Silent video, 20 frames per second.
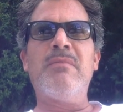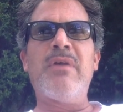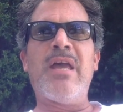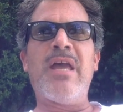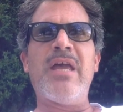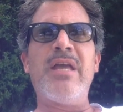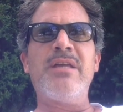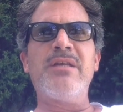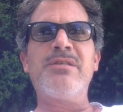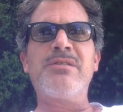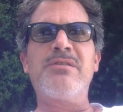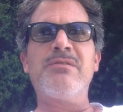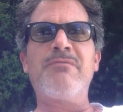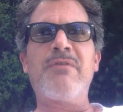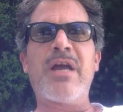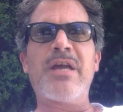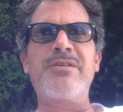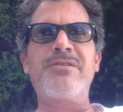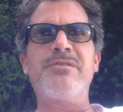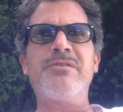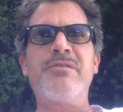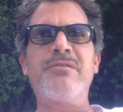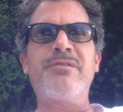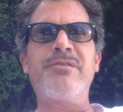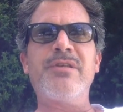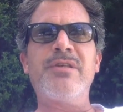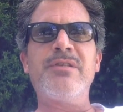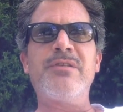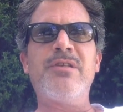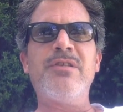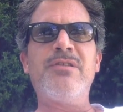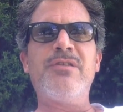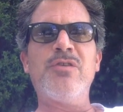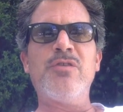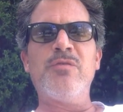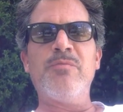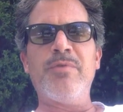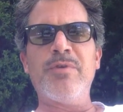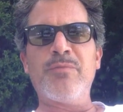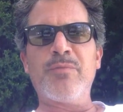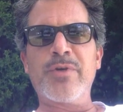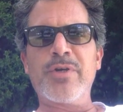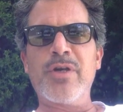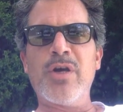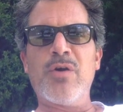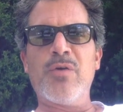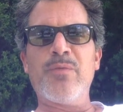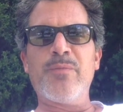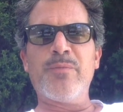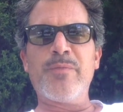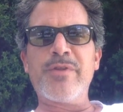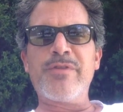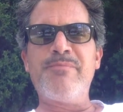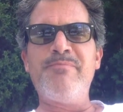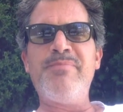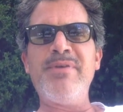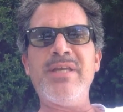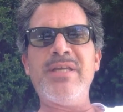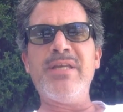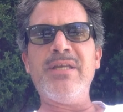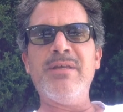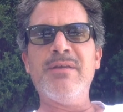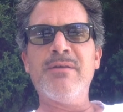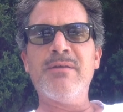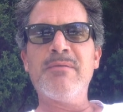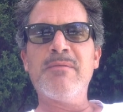A is the rational thing to do, but we're going with B.